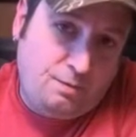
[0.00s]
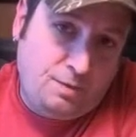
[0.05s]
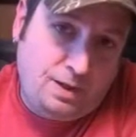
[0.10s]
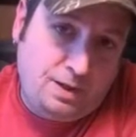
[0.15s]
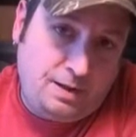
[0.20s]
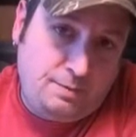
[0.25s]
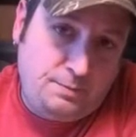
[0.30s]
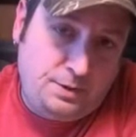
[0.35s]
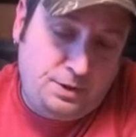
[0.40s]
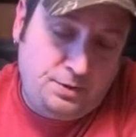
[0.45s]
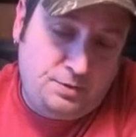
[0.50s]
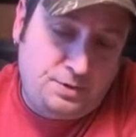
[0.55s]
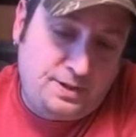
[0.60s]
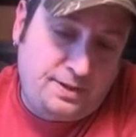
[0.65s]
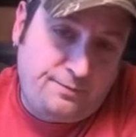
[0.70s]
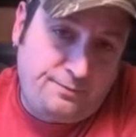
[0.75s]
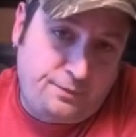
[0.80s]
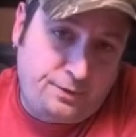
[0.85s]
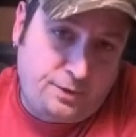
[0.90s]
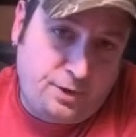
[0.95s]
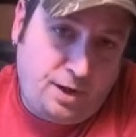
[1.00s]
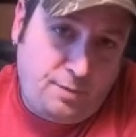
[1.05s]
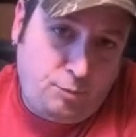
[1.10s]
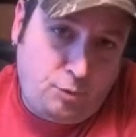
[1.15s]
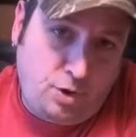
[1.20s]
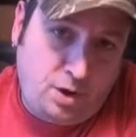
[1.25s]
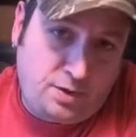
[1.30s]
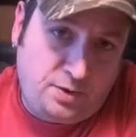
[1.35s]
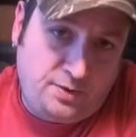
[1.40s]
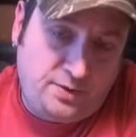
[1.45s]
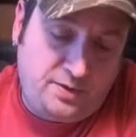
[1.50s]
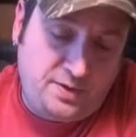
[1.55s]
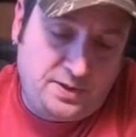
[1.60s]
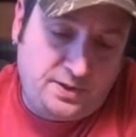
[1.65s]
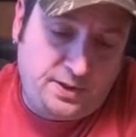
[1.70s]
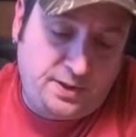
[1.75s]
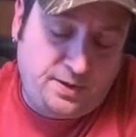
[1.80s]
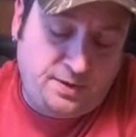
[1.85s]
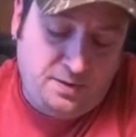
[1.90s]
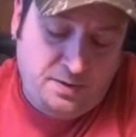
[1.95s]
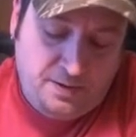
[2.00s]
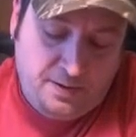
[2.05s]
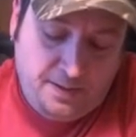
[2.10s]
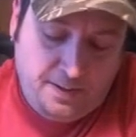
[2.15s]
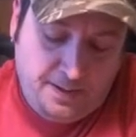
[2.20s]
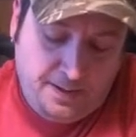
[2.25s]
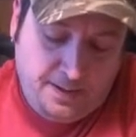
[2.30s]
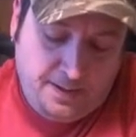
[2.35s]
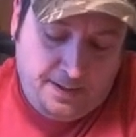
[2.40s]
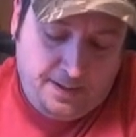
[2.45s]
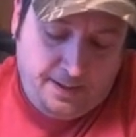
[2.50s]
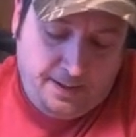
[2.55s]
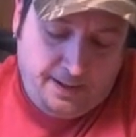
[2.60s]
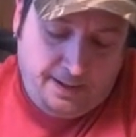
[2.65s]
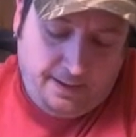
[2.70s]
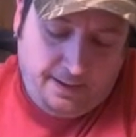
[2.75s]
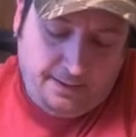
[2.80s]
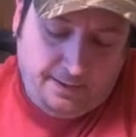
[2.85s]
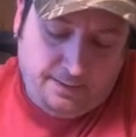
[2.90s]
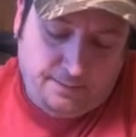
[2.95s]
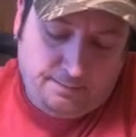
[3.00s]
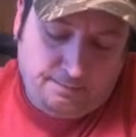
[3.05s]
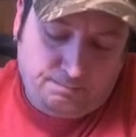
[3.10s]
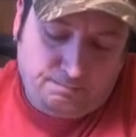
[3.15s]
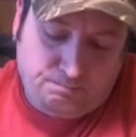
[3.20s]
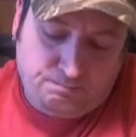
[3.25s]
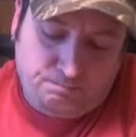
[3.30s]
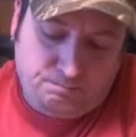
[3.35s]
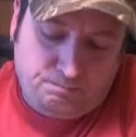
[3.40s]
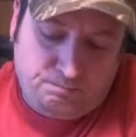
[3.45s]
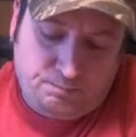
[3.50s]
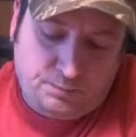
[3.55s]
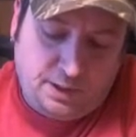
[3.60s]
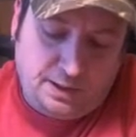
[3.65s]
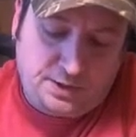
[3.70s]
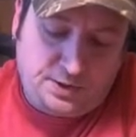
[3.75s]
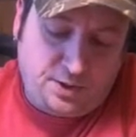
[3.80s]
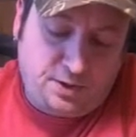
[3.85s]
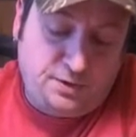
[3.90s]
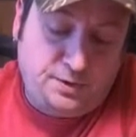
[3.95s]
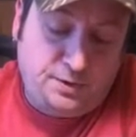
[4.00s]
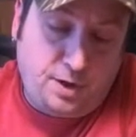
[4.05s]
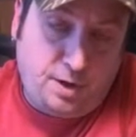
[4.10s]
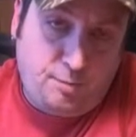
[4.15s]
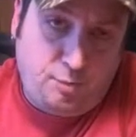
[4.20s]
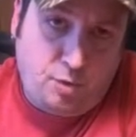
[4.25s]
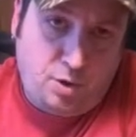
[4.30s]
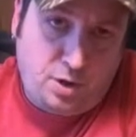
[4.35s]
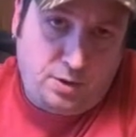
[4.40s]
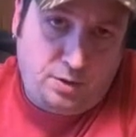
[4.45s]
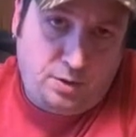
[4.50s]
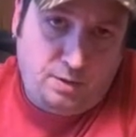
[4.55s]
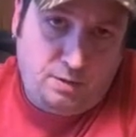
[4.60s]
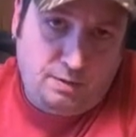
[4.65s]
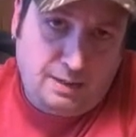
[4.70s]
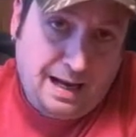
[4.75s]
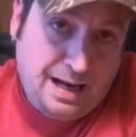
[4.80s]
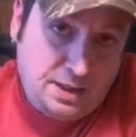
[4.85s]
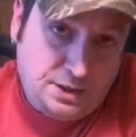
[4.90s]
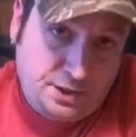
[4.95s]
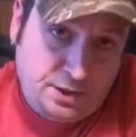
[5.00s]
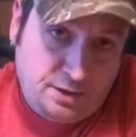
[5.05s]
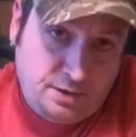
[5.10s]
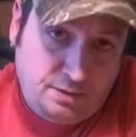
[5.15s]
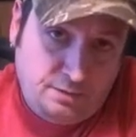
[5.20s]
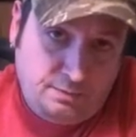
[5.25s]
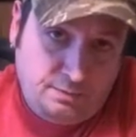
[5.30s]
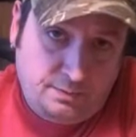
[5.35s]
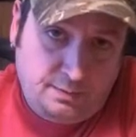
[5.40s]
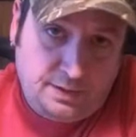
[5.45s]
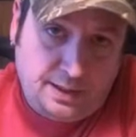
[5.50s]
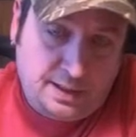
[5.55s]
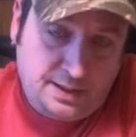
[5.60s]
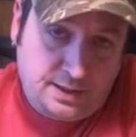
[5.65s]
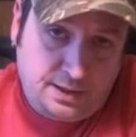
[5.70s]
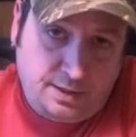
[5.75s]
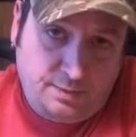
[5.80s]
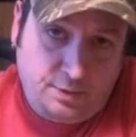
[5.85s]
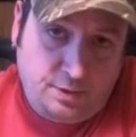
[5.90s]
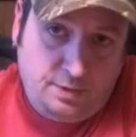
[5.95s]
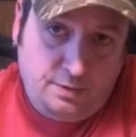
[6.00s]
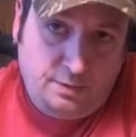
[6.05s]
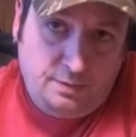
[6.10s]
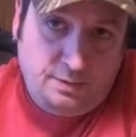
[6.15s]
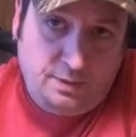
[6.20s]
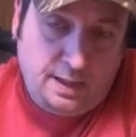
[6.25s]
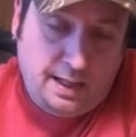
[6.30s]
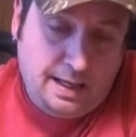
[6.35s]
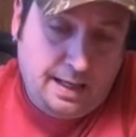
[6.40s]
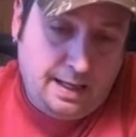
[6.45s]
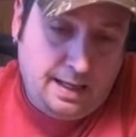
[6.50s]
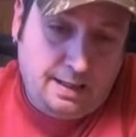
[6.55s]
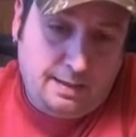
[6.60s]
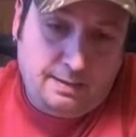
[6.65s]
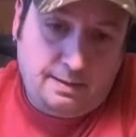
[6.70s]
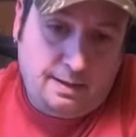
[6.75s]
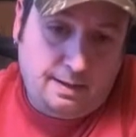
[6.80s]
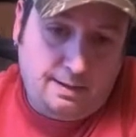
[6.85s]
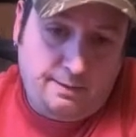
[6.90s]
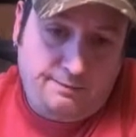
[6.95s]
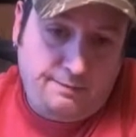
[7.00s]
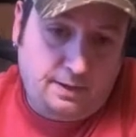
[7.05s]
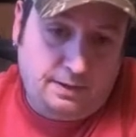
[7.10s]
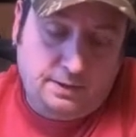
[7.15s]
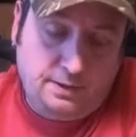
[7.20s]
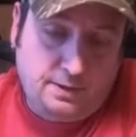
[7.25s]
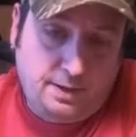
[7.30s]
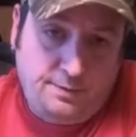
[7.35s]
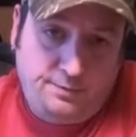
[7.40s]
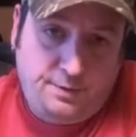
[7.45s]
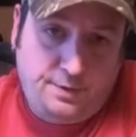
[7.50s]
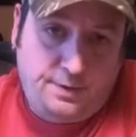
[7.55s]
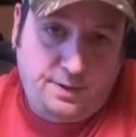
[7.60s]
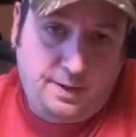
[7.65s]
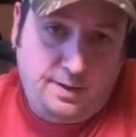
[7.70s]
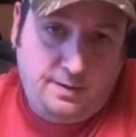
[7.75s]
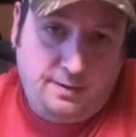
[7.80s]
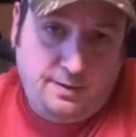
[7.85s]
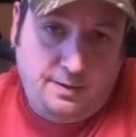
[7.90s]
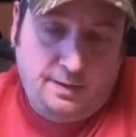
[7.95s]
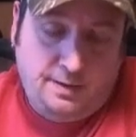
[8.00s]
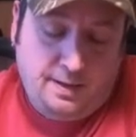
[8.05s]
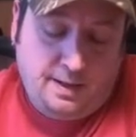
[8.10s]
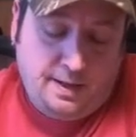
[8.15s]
what I'll be using for topwater this year. I started topwater last summer, and I fell in love with it.